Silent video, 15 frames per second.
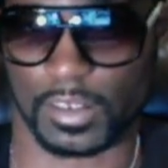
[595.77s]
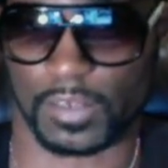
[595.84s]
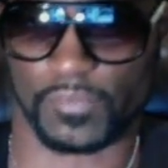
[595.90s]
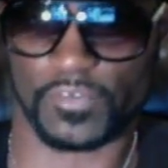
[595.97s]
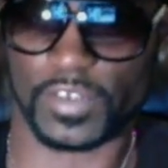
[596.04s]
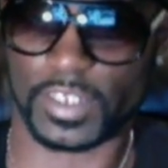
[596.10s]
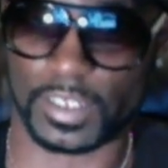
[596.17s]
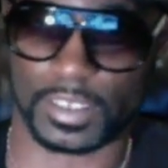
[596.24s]

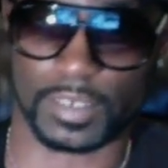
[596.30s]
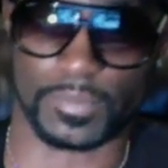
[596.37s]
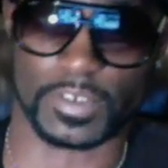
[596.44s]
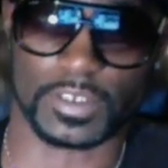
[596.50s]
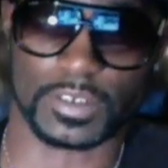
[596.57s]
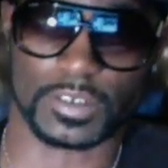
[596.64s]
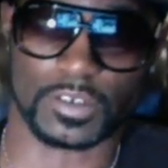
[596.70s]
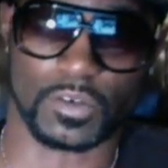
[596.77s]
affiliate
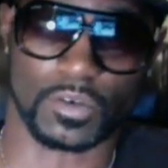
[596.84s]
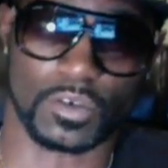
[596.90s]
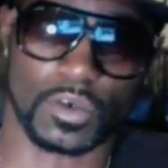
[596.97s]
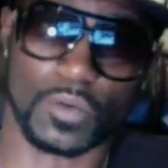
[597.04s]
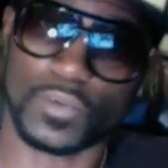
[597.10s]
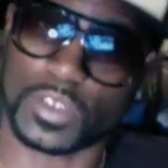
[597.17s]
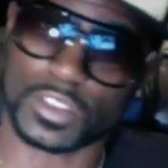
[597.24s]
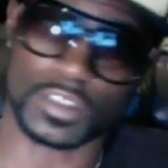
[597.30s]
commissions going on
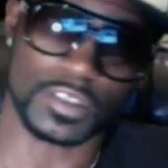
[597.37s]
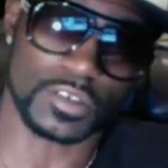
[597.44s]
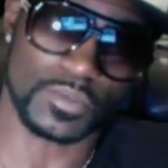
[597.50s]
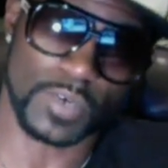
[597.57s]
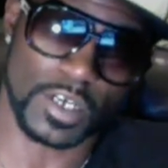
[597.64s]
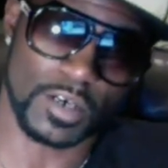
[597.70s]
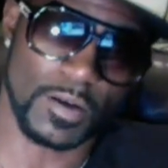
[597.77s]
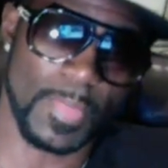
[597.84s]
with this as
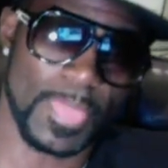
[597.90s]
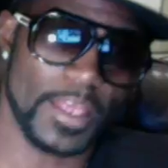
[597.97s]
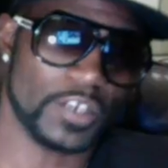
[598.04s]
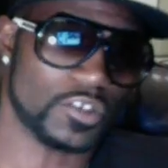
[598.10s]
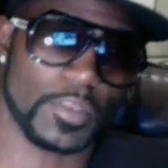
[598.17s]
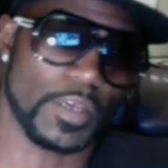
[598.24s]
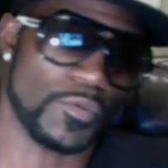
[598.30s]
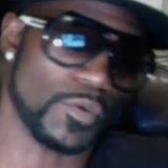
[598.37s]
well
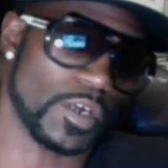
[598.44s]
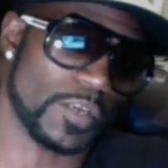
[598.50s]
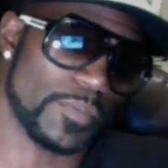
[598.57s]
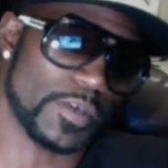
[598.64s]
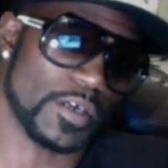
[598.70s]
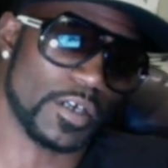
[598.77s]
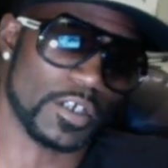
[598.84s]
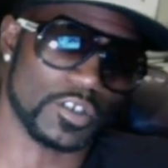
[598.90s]
so if you want to
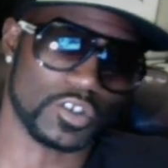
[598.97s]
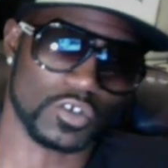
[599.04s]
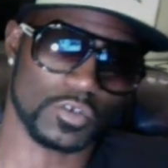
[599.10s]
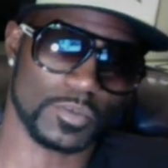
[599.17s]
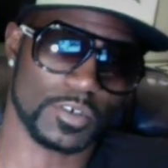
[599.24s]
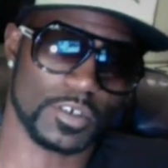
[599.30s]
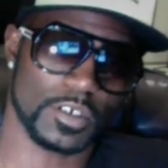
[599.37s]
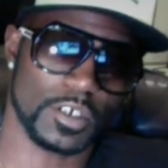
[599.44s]
be a
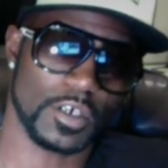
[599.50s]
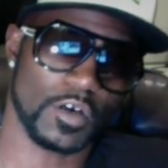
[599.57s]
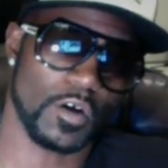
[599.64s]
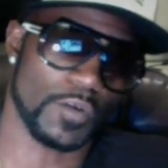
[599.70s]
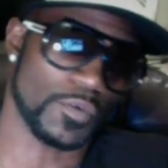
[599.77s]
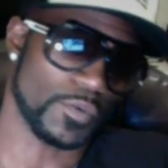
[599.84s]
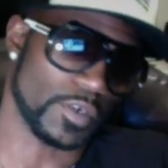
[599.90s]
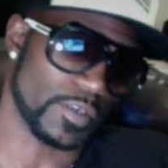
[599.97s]
consumer or
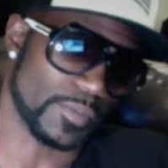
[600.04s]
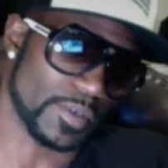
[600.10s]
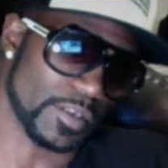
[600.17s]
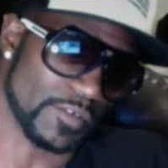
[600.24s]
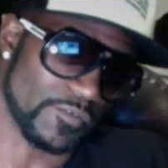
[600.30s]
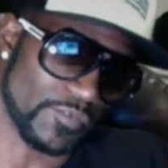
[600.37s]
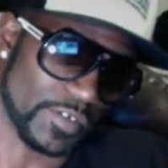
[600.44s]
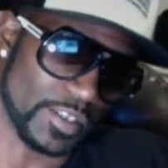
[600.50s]
if you wanted to be an
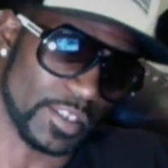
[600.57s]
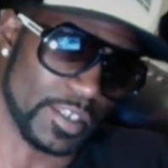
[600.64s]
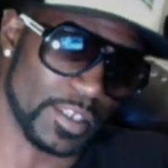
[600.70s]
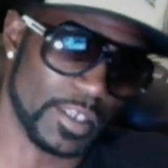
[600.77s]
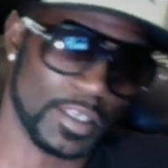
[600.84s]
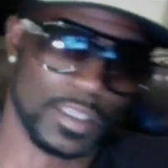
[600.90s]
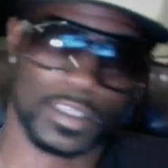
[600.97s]
affiliate,